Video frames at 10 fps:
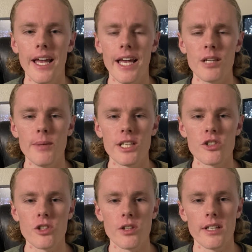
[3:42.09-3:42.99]
and make
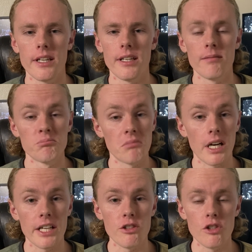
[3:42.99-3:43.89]
sure that
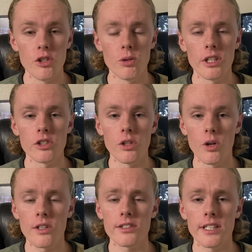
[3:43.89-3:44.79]
I knew as
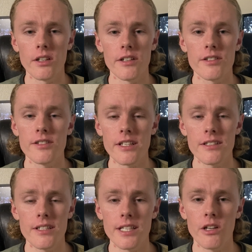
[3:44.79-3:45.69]
long as I got
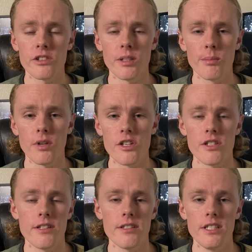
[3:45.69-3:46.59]
60,000
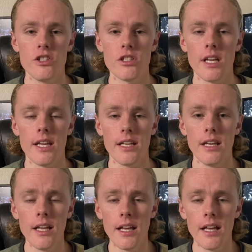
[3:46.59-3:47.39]
impressions each day,